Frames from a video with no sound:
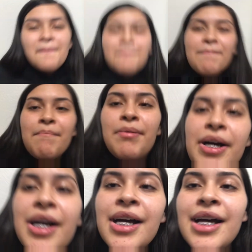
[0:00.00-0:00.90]
but
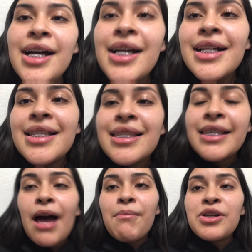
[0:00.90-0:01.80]

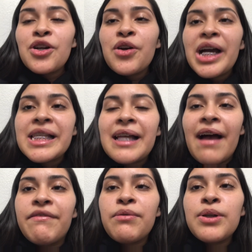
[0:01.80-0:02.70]
I'm gonna show you guys the
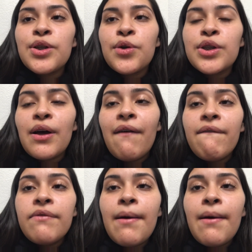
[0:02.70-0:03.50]
after results of the